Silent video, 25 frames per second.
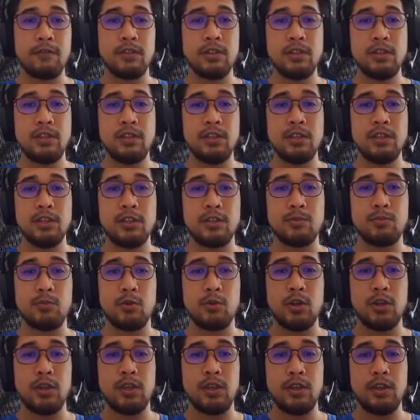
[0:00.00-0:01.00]
The teenage
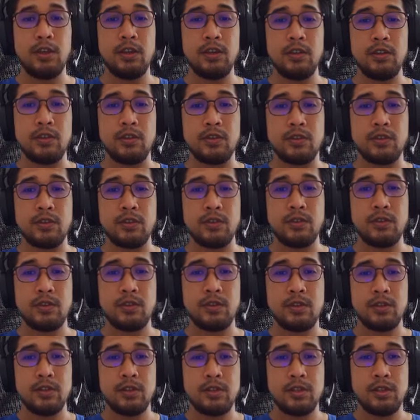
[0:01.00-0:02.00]
boy is
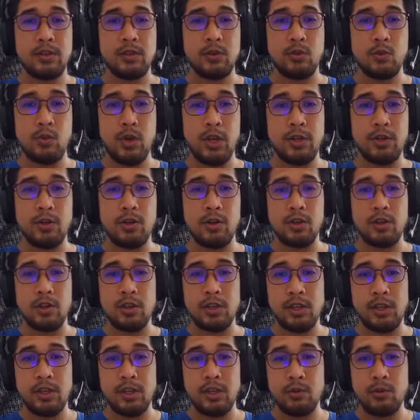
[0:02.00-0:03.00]
white dog.
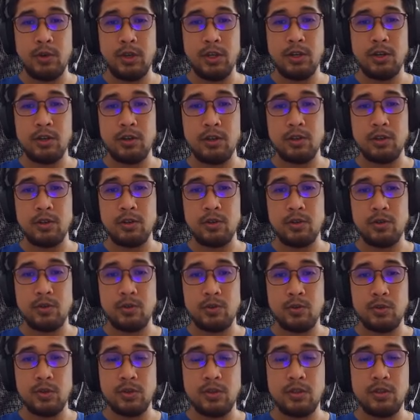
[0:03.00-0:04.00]
Here, white dog.
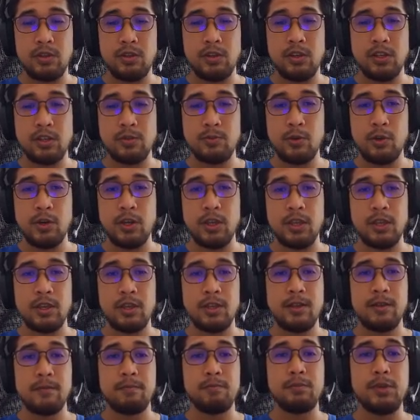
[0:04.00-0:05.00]
Where's the teenage boy?
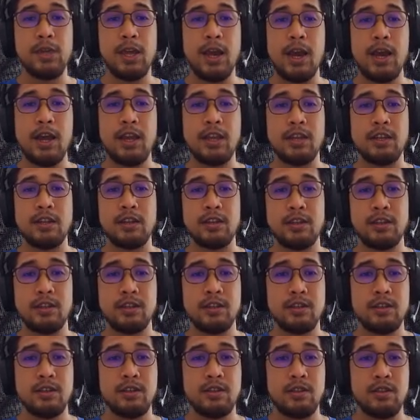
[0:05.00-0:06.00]
Behind
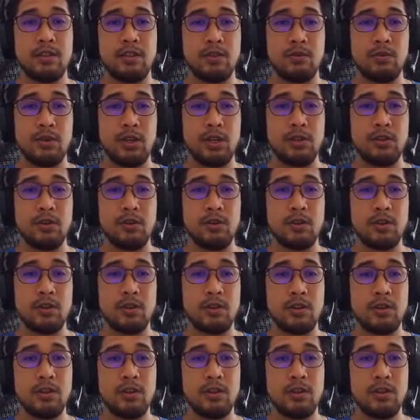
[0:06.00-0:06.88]
the white dog.